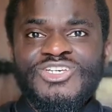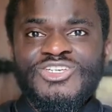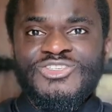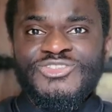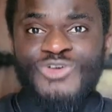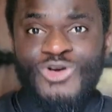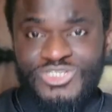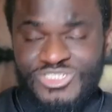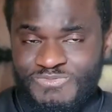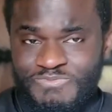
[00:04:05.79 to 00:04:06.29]

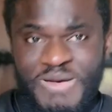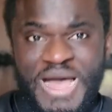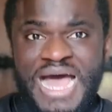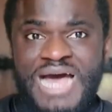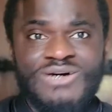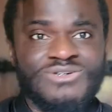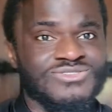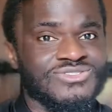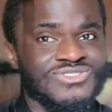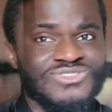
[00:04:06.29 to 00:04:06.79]
your
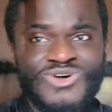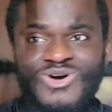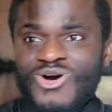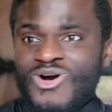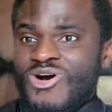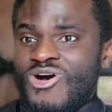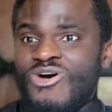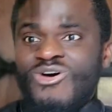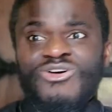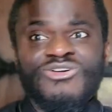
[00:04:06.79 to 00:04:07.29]
spouse
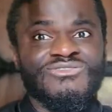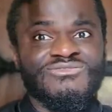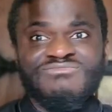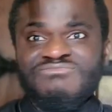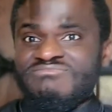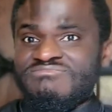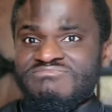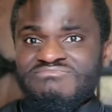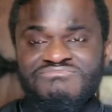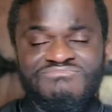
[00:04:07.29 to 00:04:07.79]
or
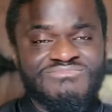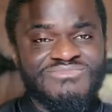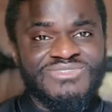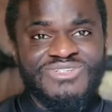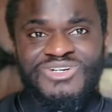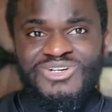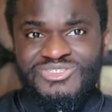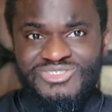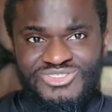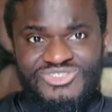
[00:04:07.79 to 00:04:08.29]

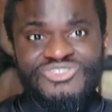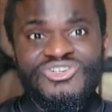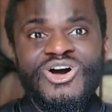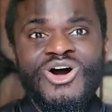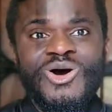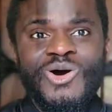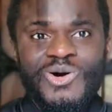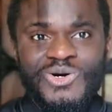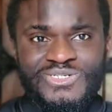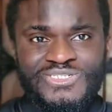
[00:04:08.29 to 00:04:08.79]
to
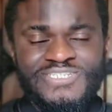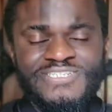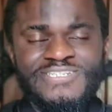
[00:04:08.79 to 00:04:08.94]
God.